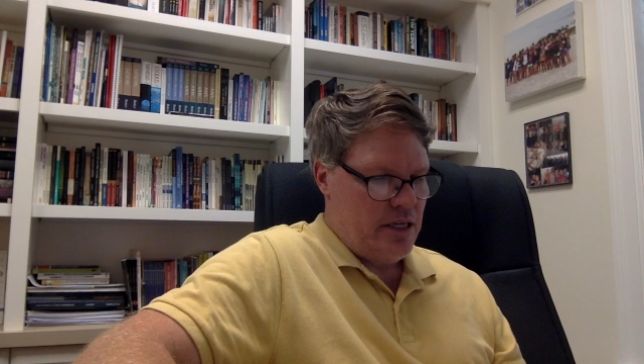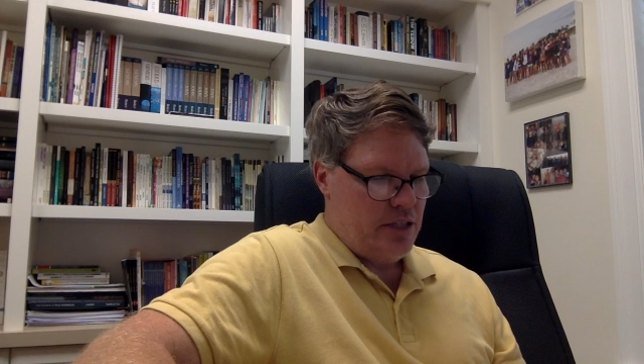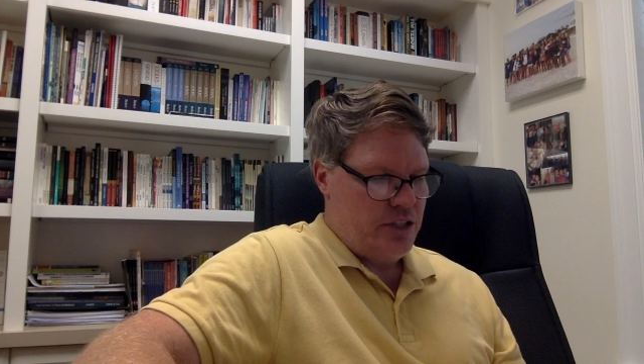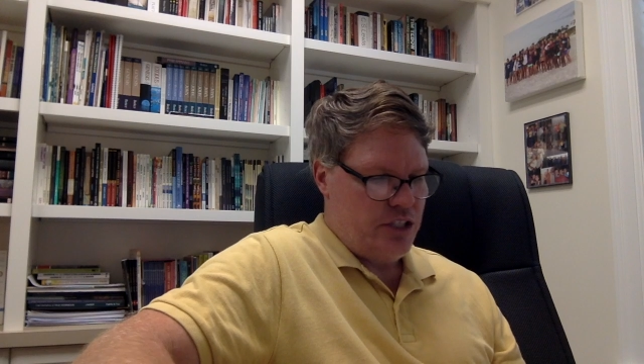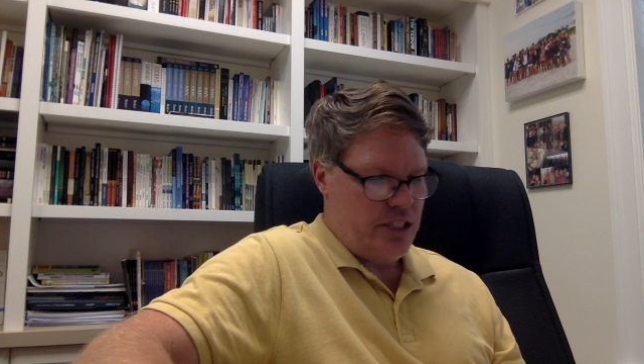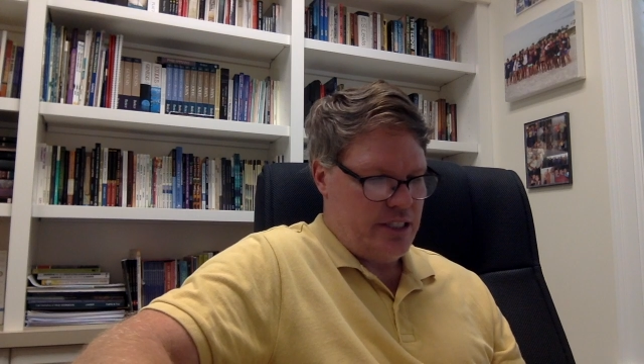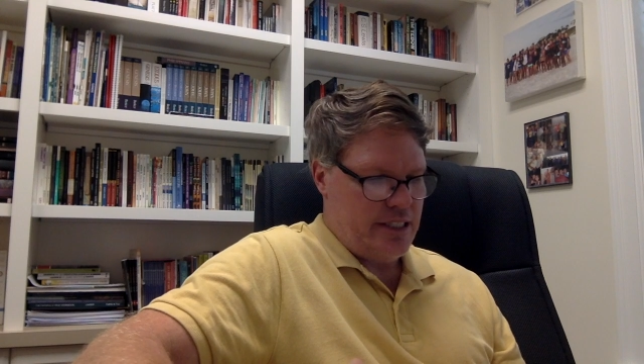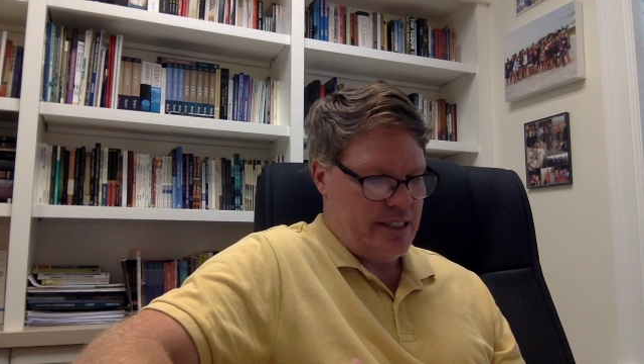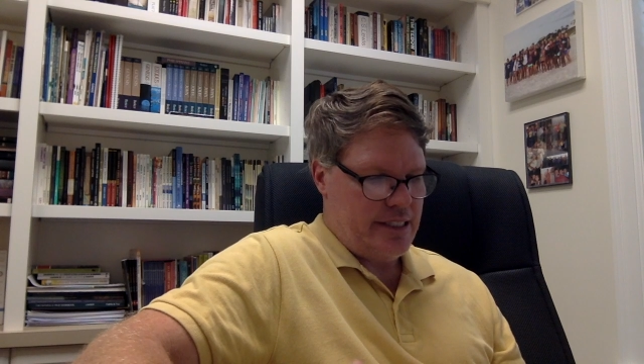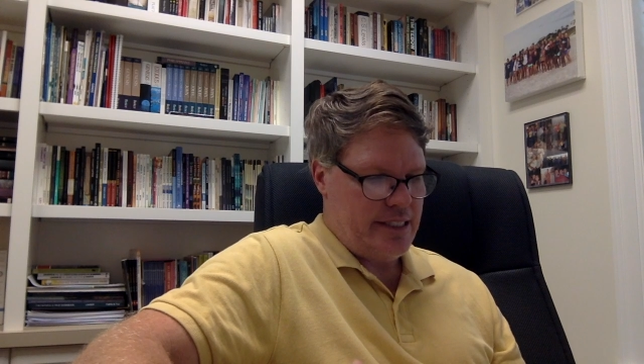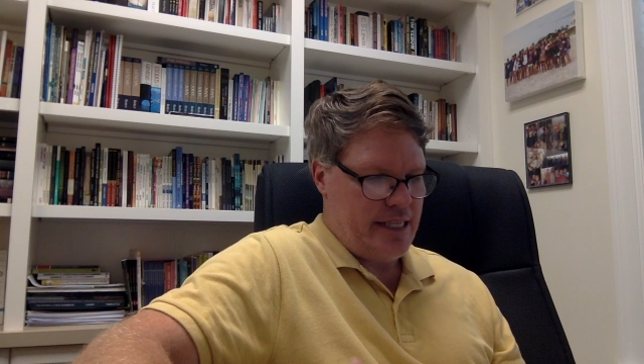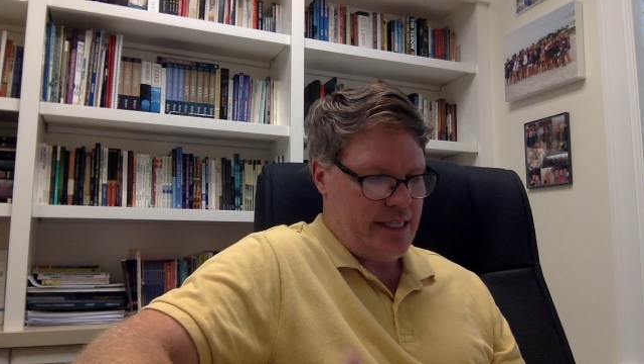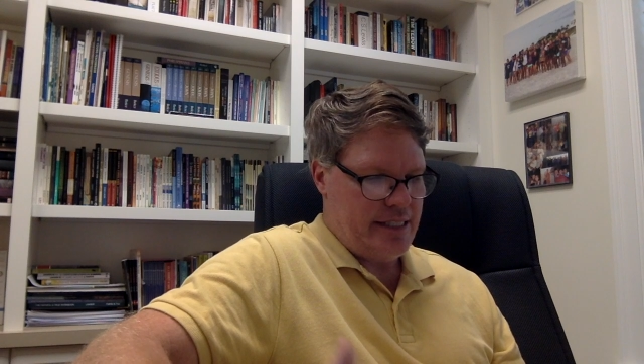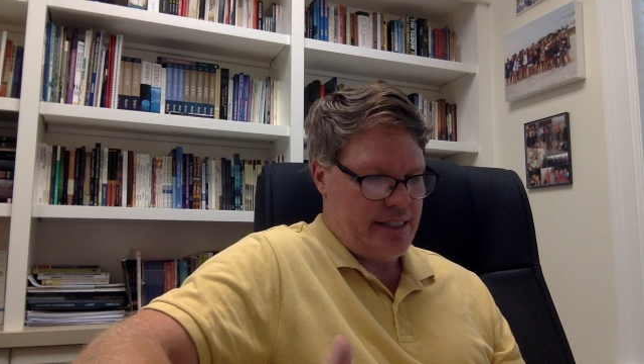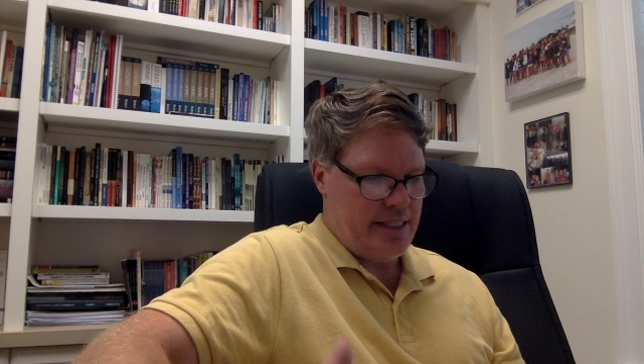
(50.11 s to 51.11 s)
Jesus
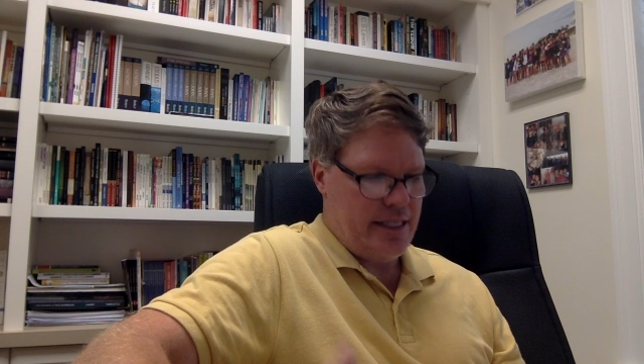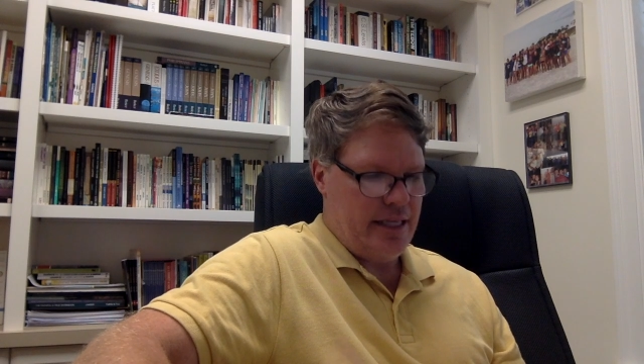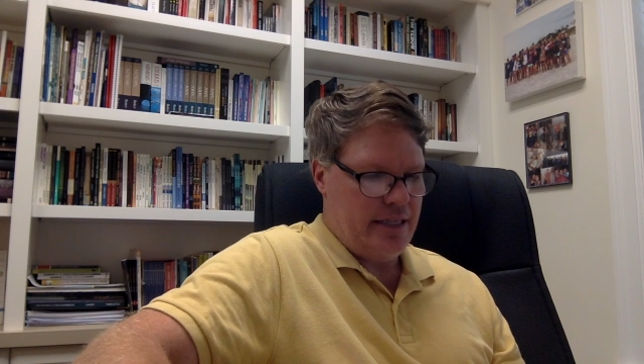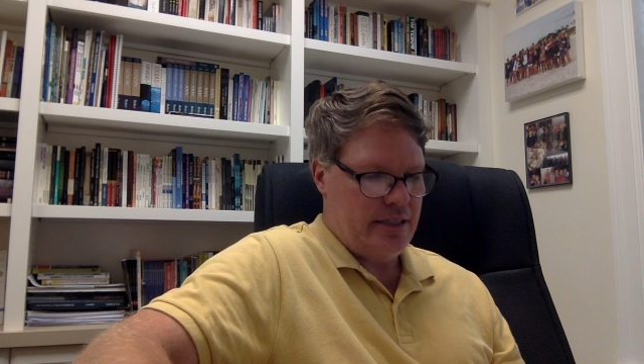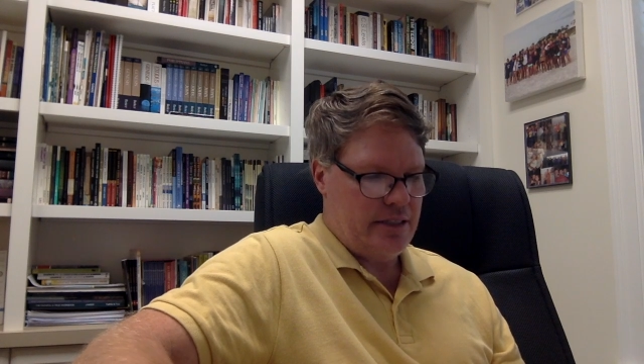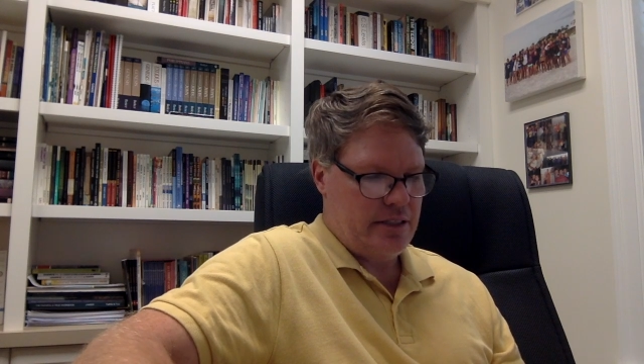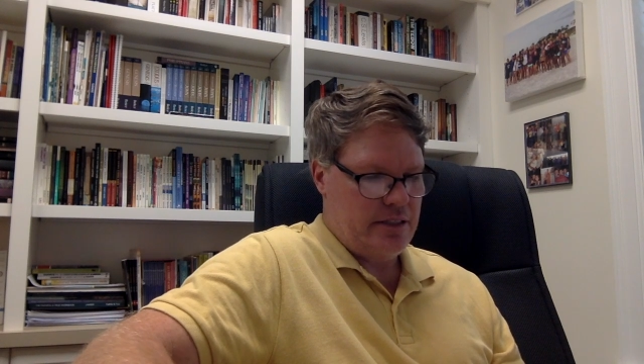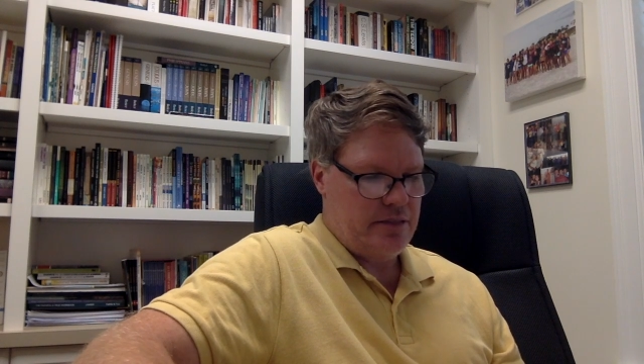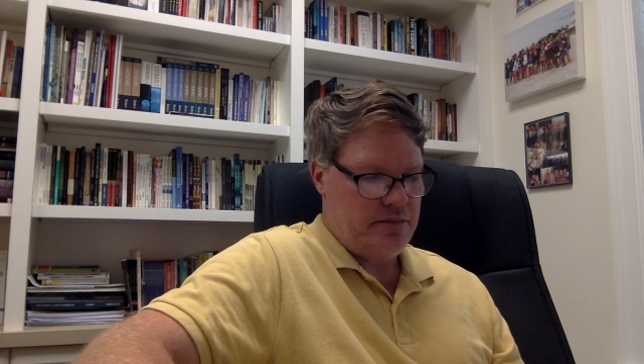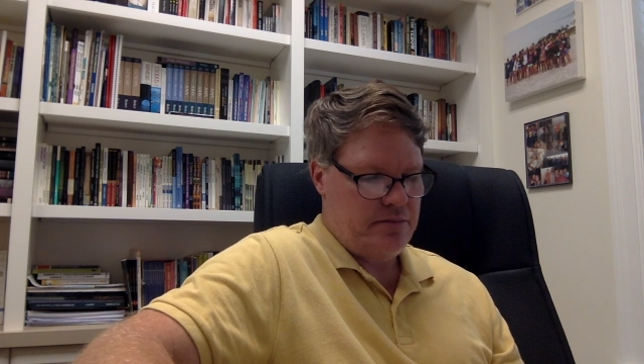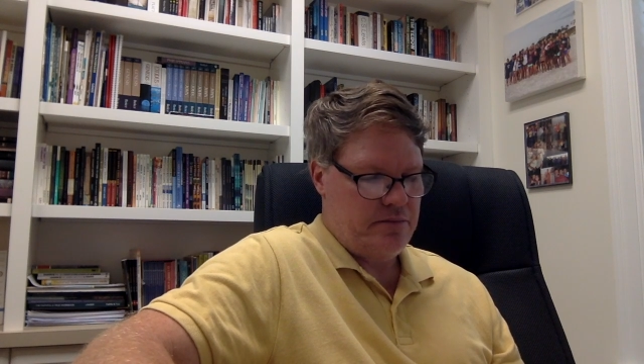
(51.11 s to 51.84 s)
says this